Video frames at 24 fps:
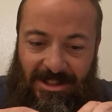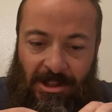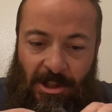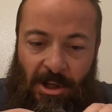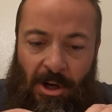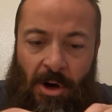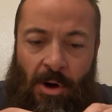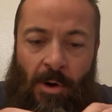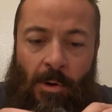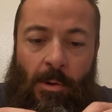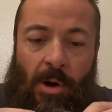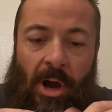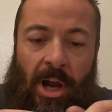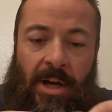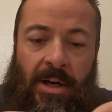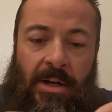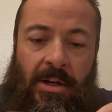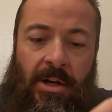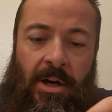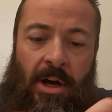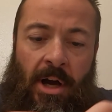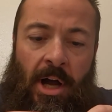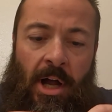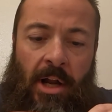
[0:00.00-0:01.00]
Oh, I
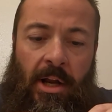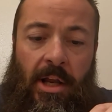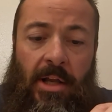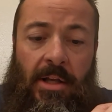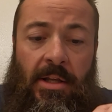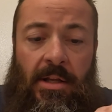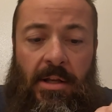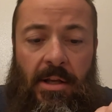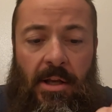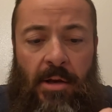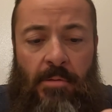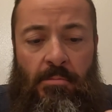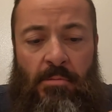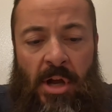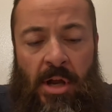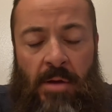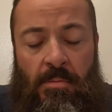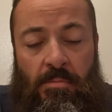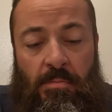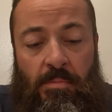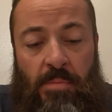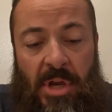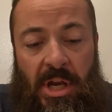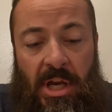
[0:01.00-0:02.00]
got it! And my
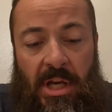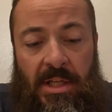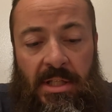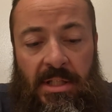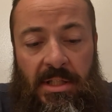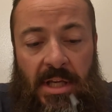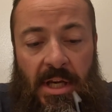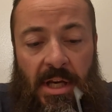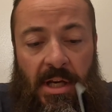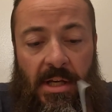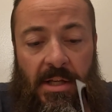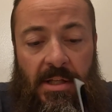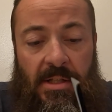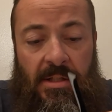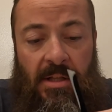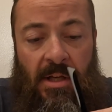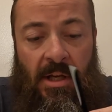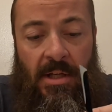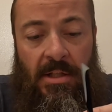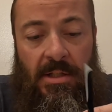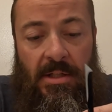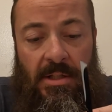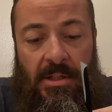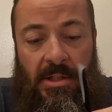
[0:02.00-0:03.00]
big stinking
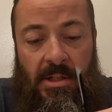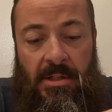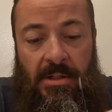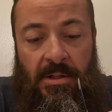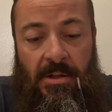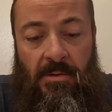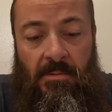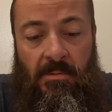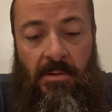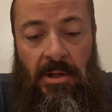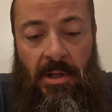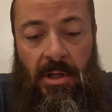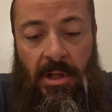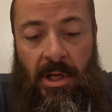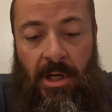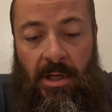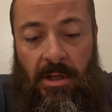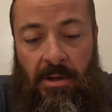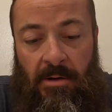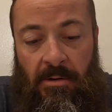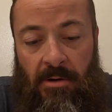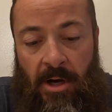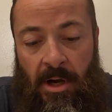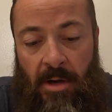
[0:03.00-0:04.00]
sausages don't really like
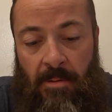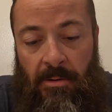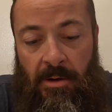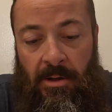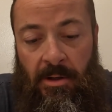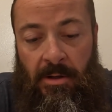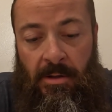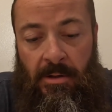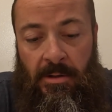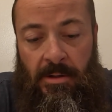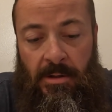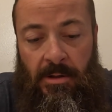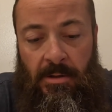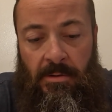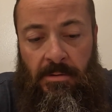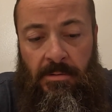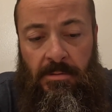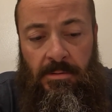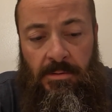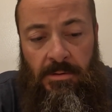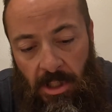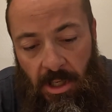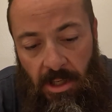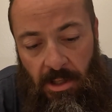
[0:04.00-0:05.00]
to grab either, so.
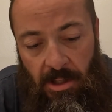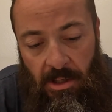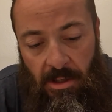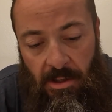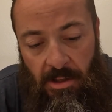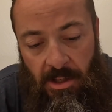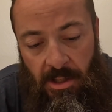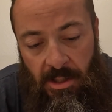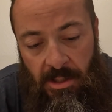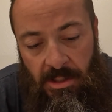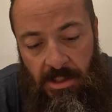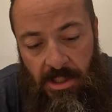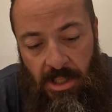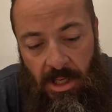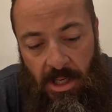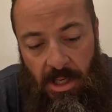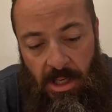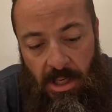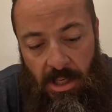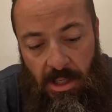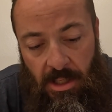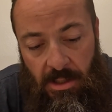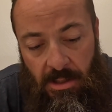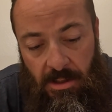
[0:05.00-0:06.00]
Okay, there is
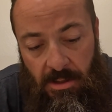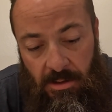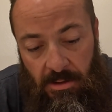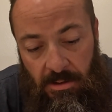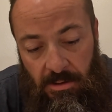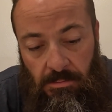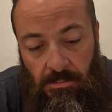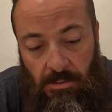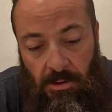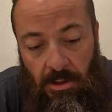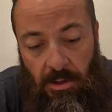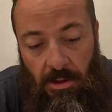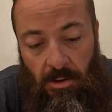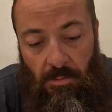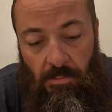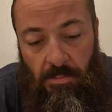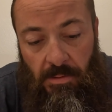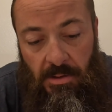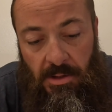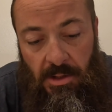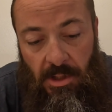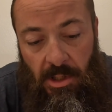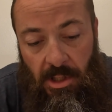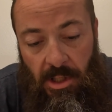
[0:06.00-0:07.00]
a, really hope
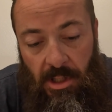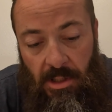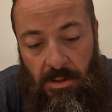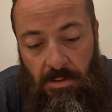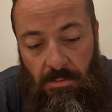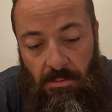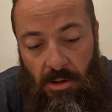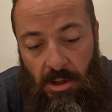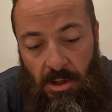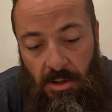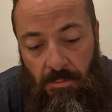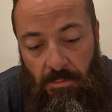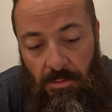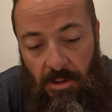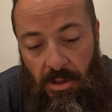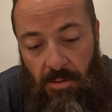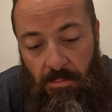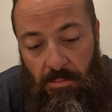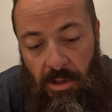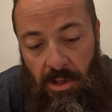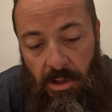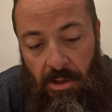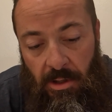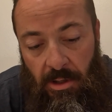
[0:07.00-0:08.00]
it's not that swash
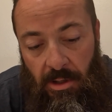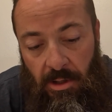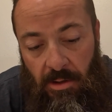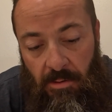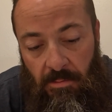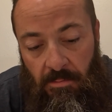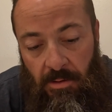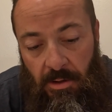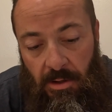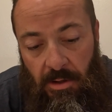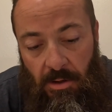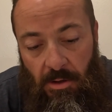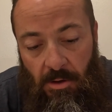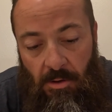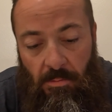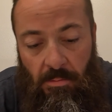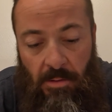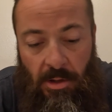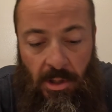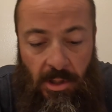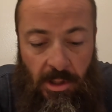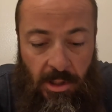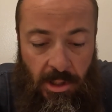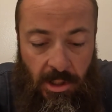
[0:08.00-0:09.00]
plate bearing. I really hope
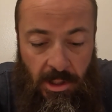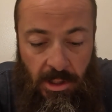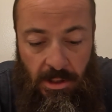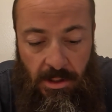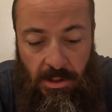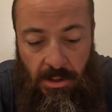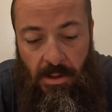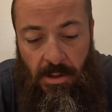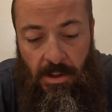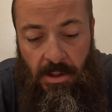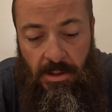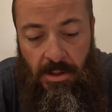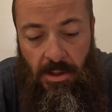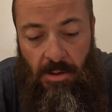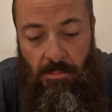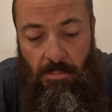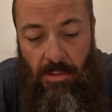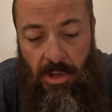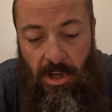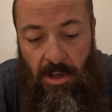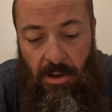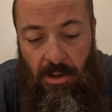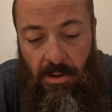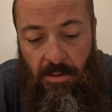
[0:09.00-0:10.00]
not, guys. There is a
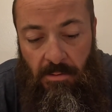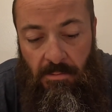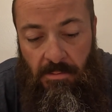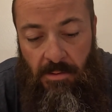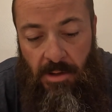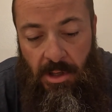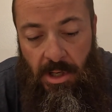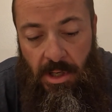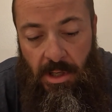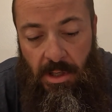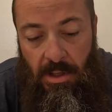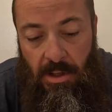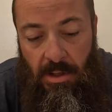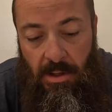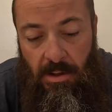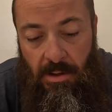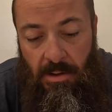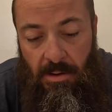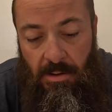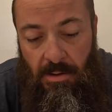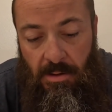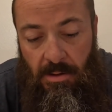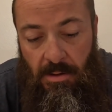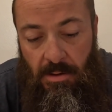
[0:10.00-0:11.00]
bearing right
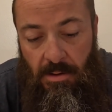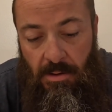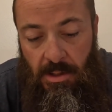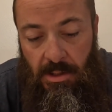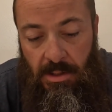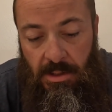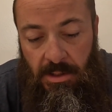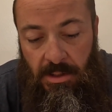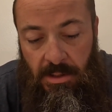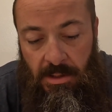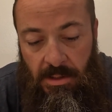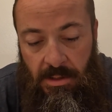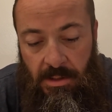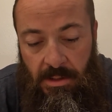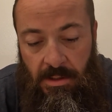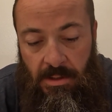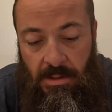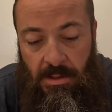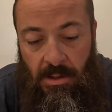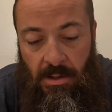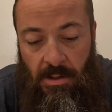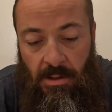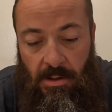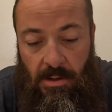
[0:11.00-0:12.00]
here that's
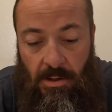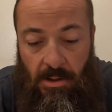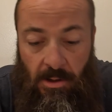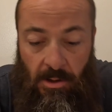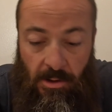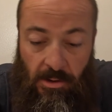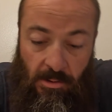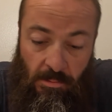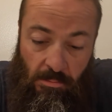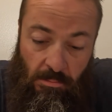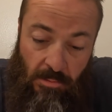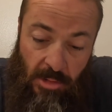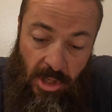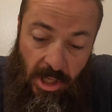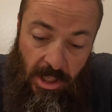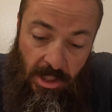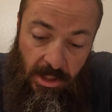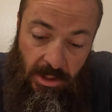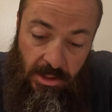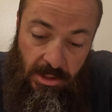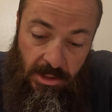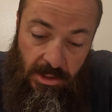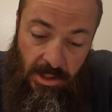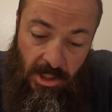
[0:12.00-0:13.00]
stuck on the
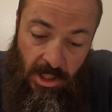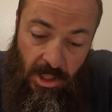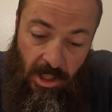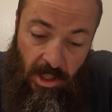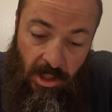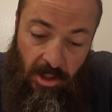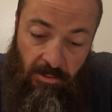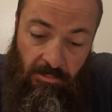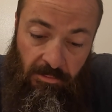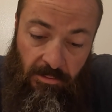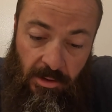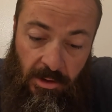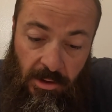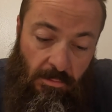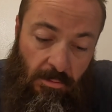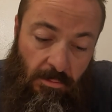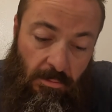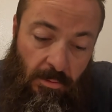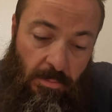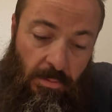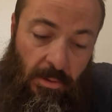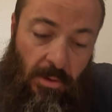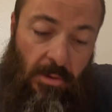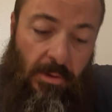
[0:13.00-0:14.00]
main shaft when
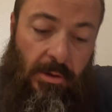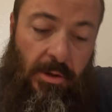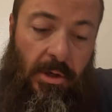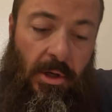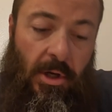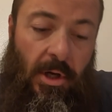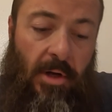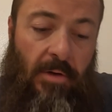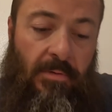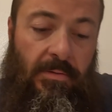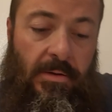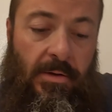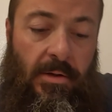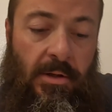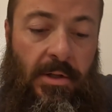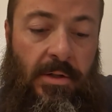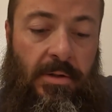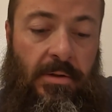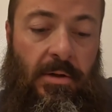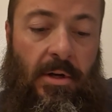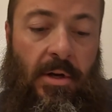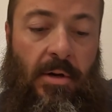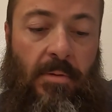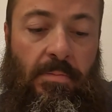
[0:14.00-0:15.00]
we pulled it off. So
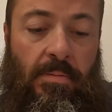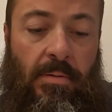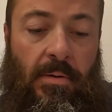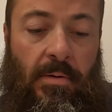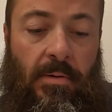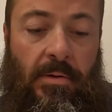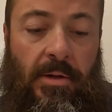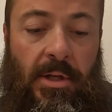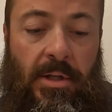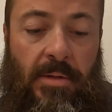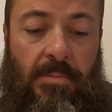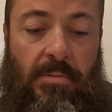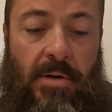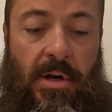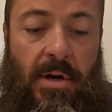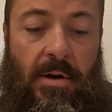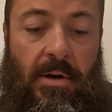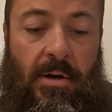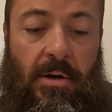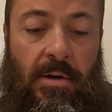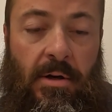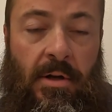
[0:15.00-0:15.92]
let's try to pull this bearing